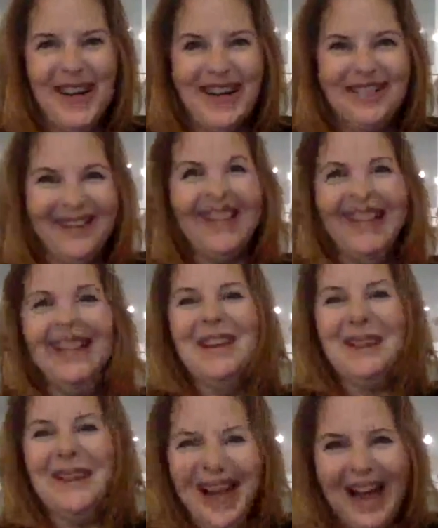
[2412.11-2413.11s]
Anyway,
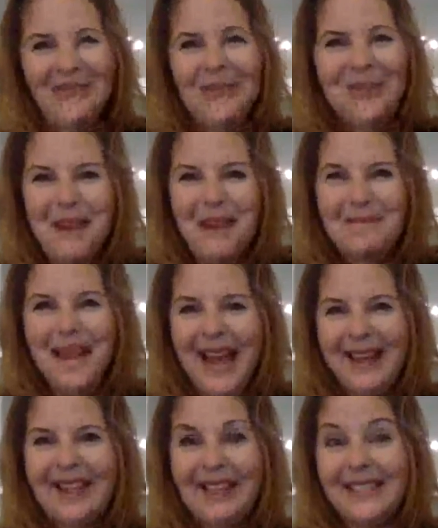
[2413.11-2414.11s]
but I would maybe
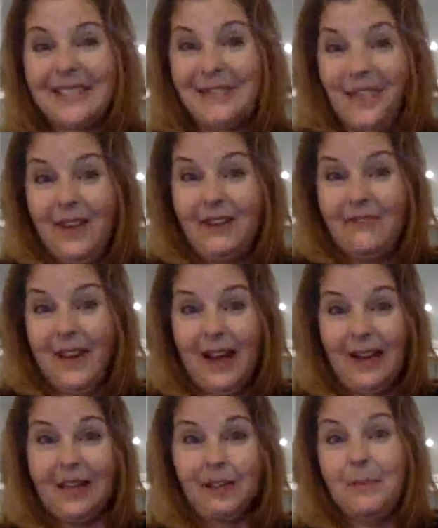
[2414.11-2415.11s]
add this fig
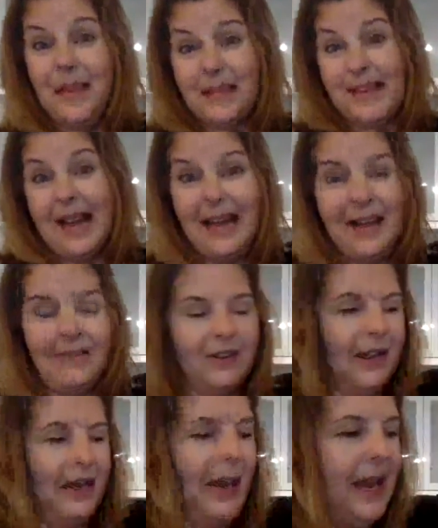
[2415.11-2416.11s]
vodka because I have it
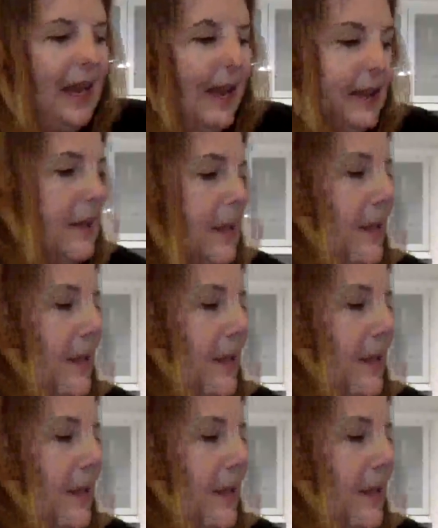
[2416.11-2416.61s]
on hand.